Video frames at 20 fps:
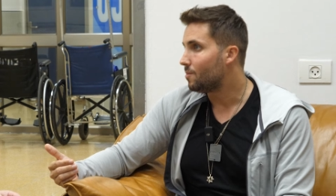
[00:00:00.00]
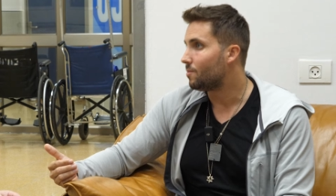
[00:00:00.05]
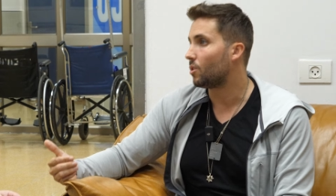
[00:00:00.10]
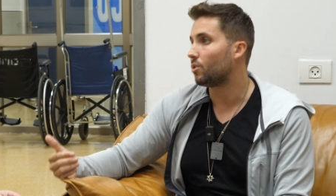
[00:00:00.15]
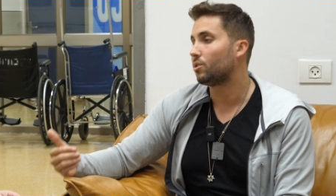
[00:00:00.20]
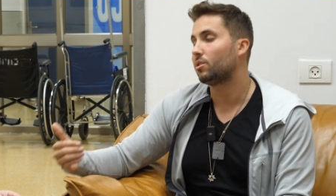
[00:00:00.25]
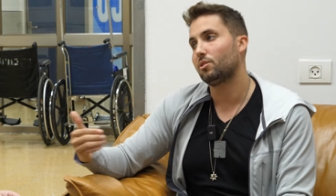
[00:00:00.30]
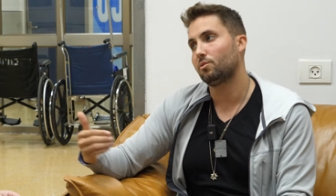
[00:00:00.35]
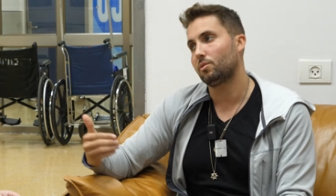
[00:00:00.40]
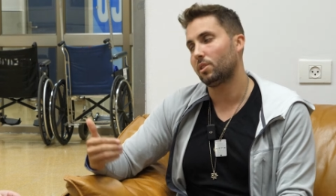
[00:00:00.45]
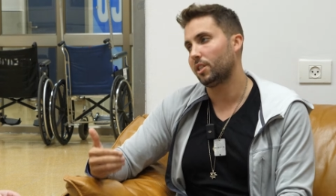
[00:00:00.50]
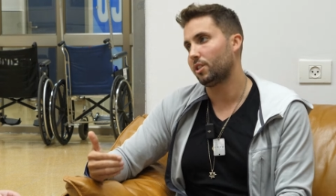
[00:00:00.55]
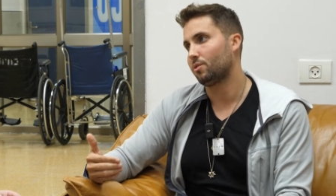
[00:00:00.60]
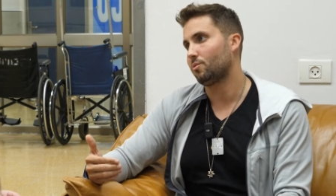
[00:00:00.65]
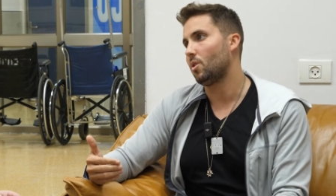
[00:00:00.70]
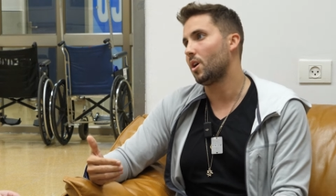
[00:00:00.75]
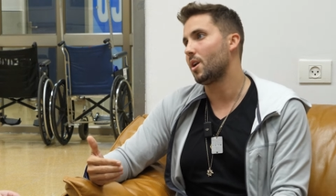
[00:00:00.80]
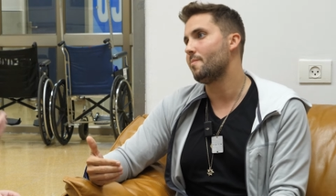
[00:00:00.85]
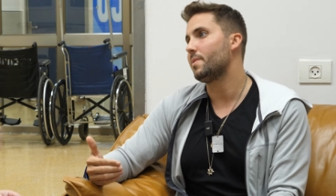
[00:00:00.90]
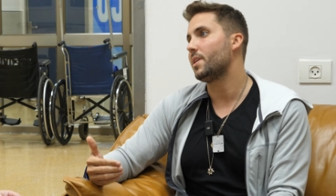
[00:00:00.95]
most
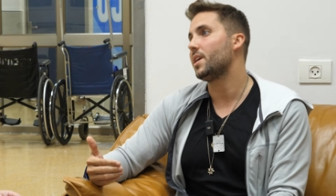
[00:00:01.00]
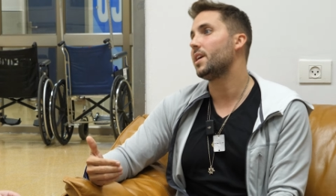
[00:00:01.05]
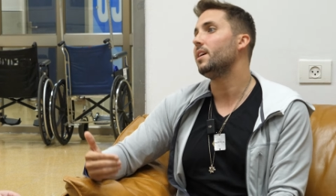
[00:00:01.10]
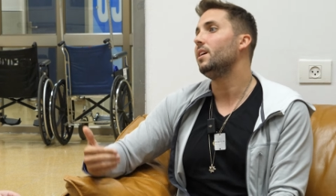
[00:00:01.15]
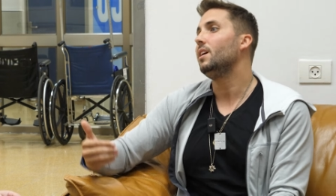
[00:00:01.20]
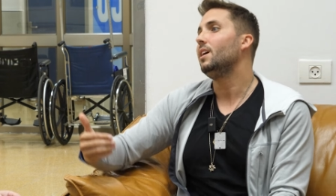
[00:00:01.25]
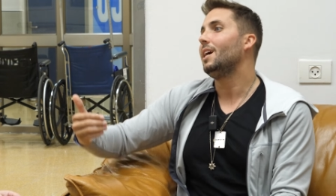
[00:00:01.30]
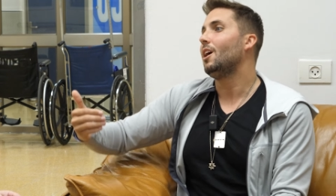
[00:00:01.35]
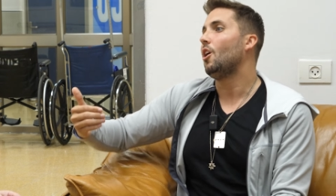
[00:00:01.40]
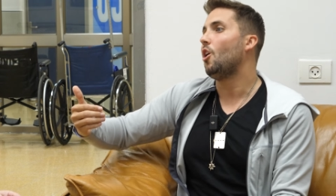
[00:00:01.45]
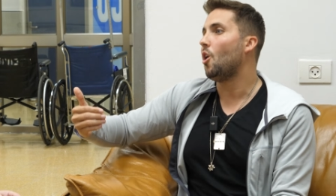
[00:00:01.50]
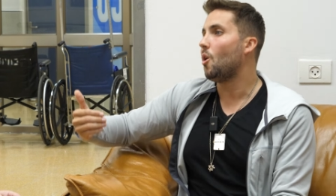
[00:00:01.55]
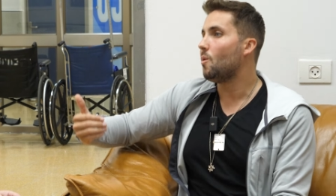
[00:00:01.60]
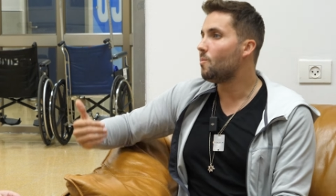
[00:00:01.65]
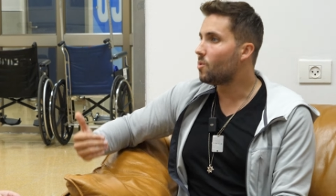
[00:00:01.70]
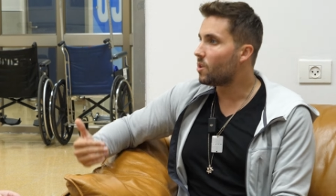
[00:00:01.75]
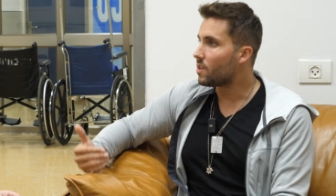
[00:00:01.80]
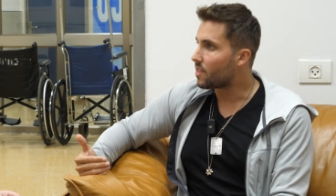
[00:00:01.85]
Israelis want to be home that.